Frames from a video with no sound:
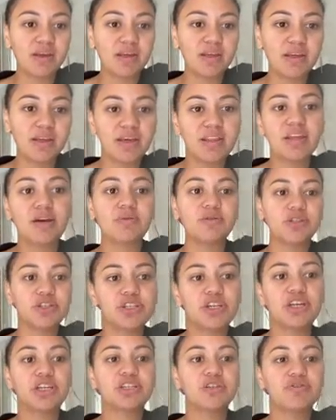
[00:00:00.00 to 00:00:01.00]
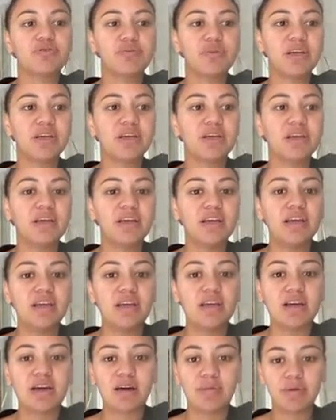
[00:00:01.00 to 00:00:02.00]
yeah, that was the challenge for me.
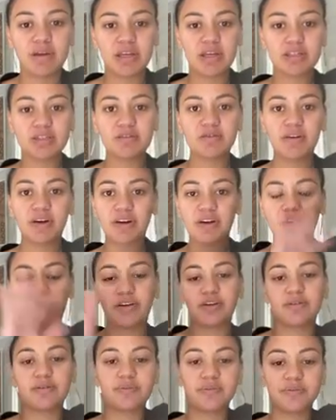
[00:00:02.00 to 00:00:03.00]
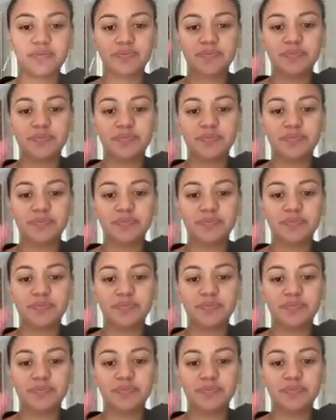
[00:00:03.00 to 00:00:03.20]
Ngā mihi te whānau.